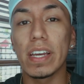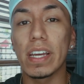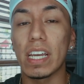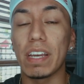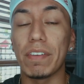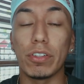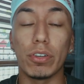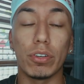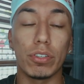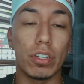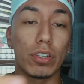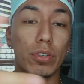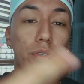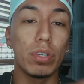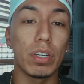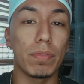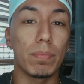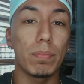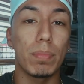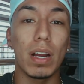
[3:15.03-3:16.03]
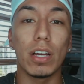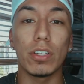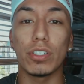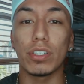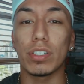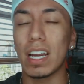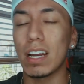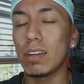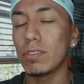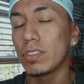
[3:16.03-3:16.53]
even though it's on two different
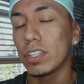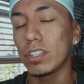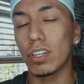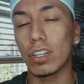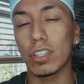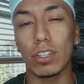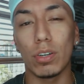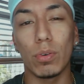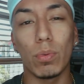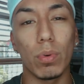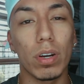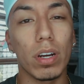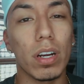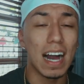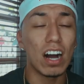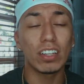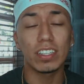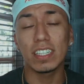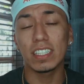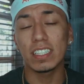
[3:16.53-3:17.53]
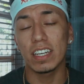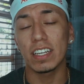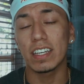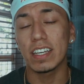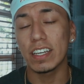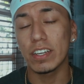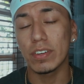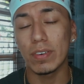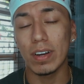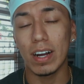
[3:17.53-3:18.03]
browsers i don't think they're just gonna work i don't think it's gonna
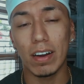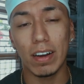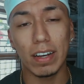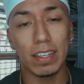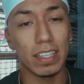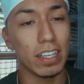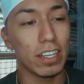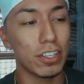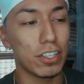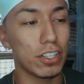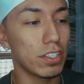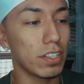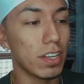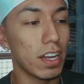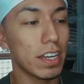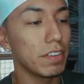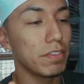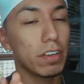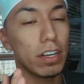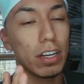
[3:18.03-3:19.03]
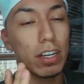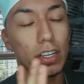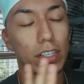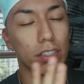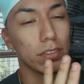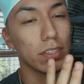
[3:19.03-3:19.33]
kick you out i think it's just not even gonna